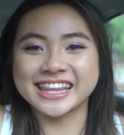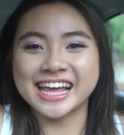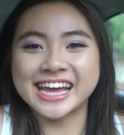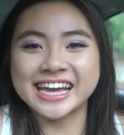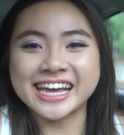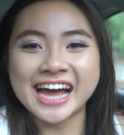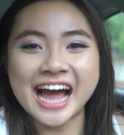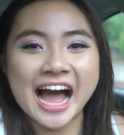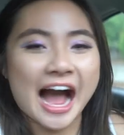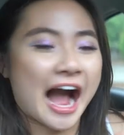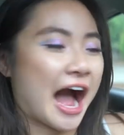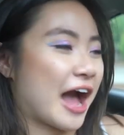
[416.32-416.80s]

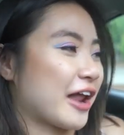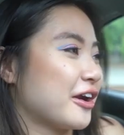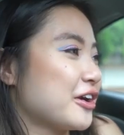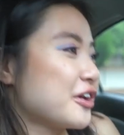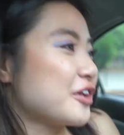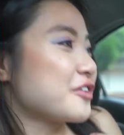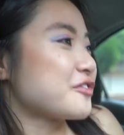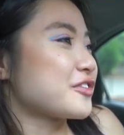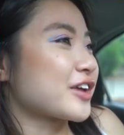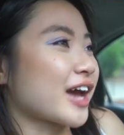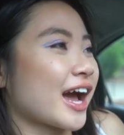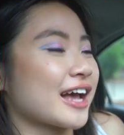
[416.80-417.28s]
Like, I don't
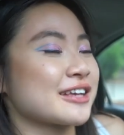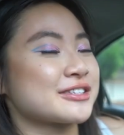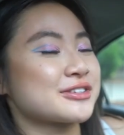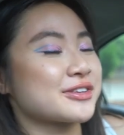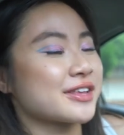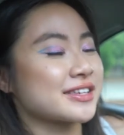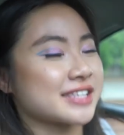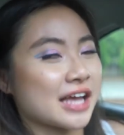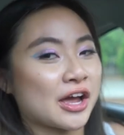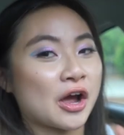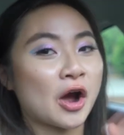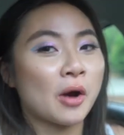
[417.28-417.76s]
know if you guys do
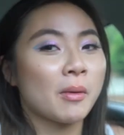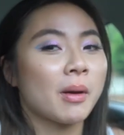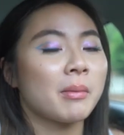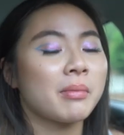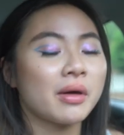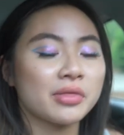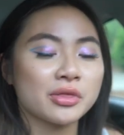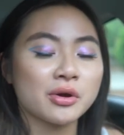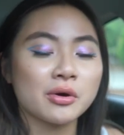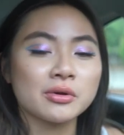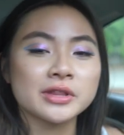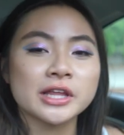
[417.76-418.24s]
this. I hope I'm
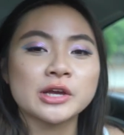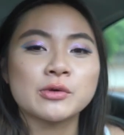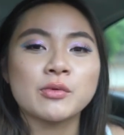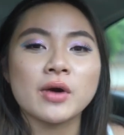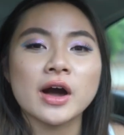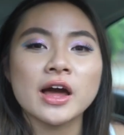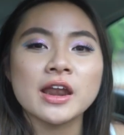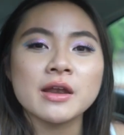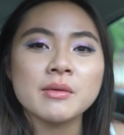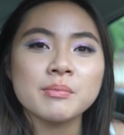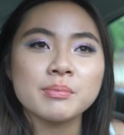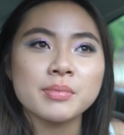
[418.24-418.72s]
not the only
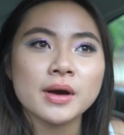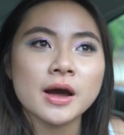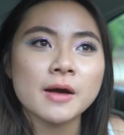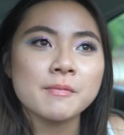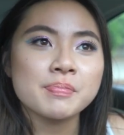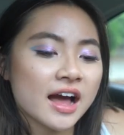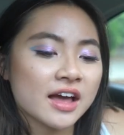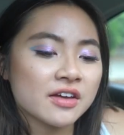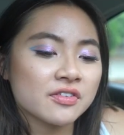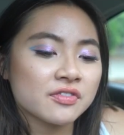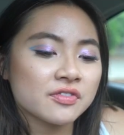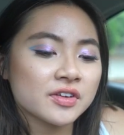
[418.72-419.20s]
one, but
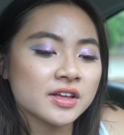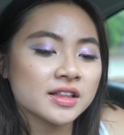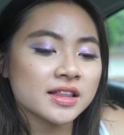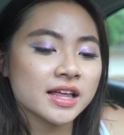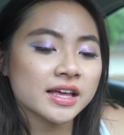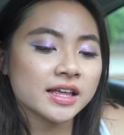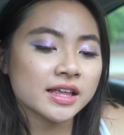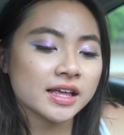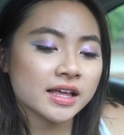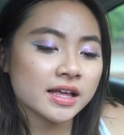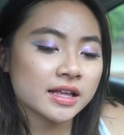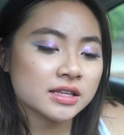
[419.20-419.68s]
I feel
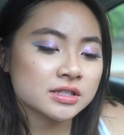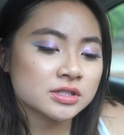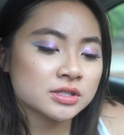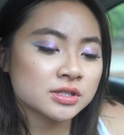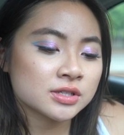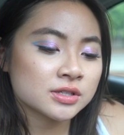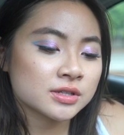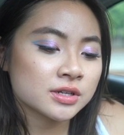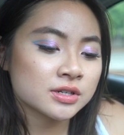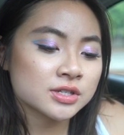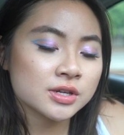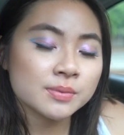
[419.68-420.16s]
like
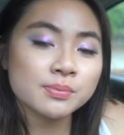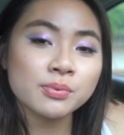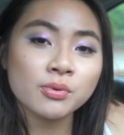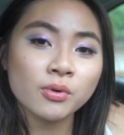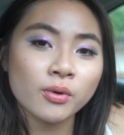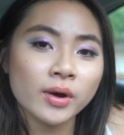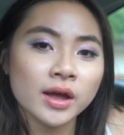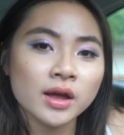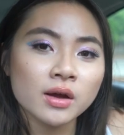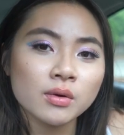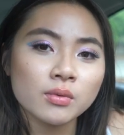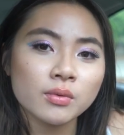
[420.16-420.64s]
there's a
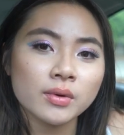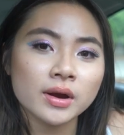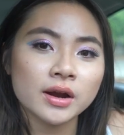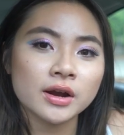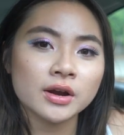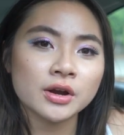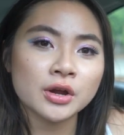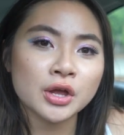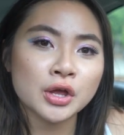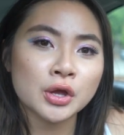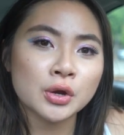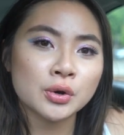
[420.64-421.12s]
point
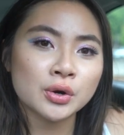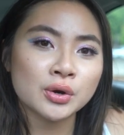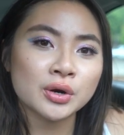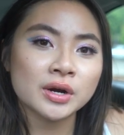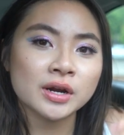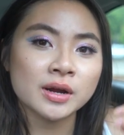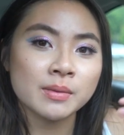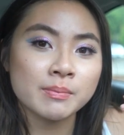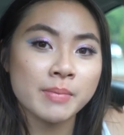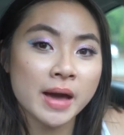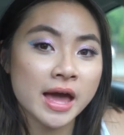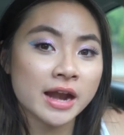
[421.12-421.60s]
where you're
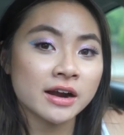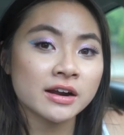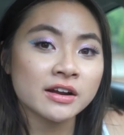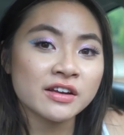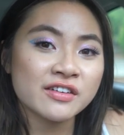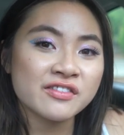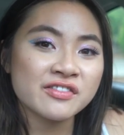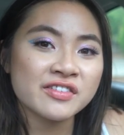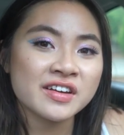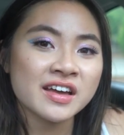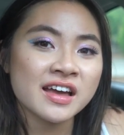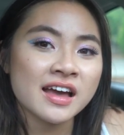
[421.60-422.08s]

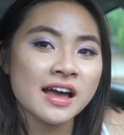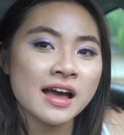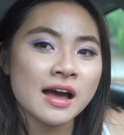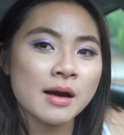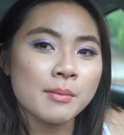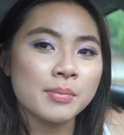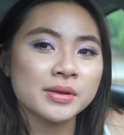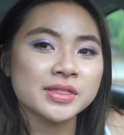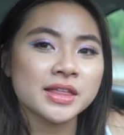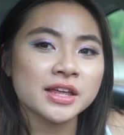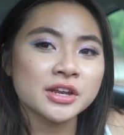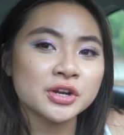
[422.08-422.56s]
competitive,
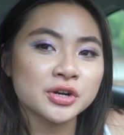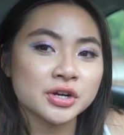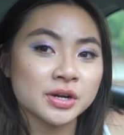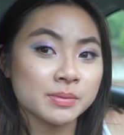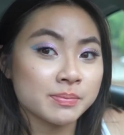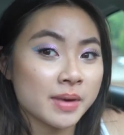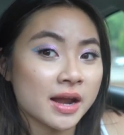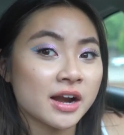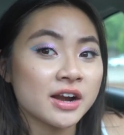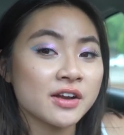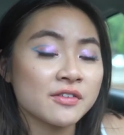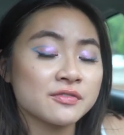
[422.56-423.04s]
but then your
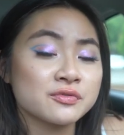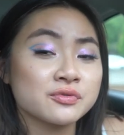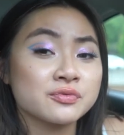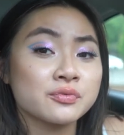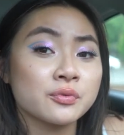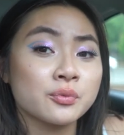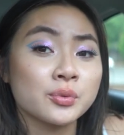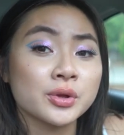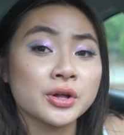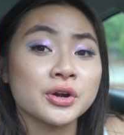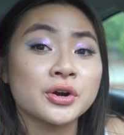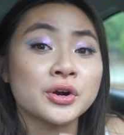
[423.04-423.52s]
competitive
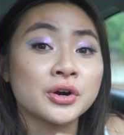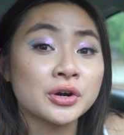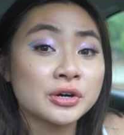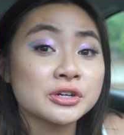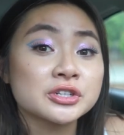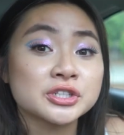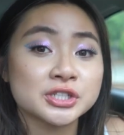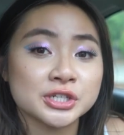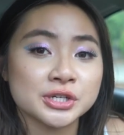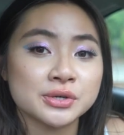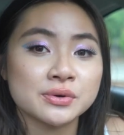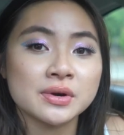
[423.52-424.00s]
will
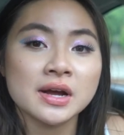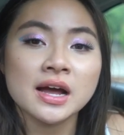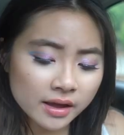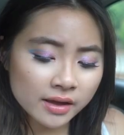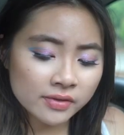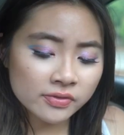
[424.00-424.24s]
hurt you.